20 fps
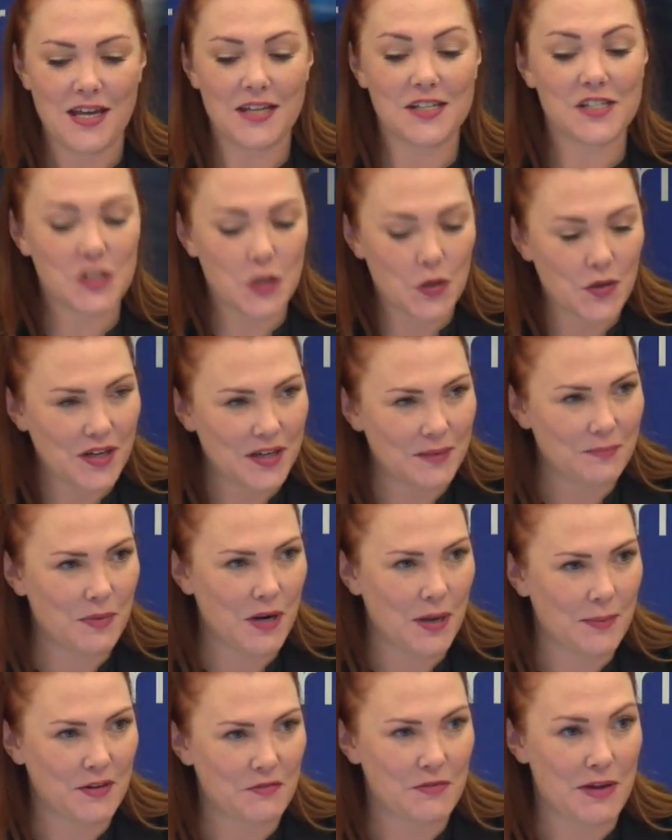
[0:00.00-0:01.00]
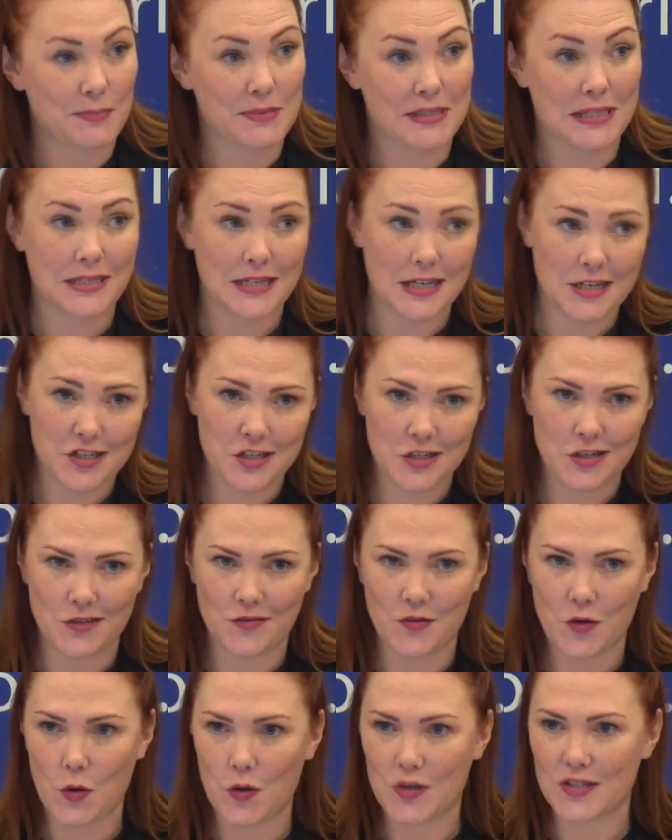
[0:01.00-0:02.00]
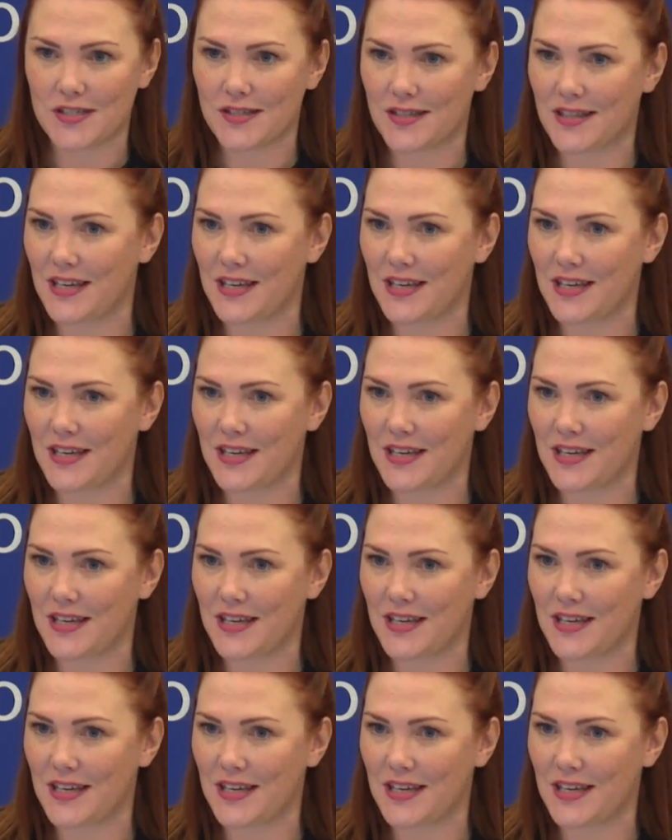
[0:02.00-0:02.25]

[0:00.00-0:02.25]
Estonian permanent representation, of course,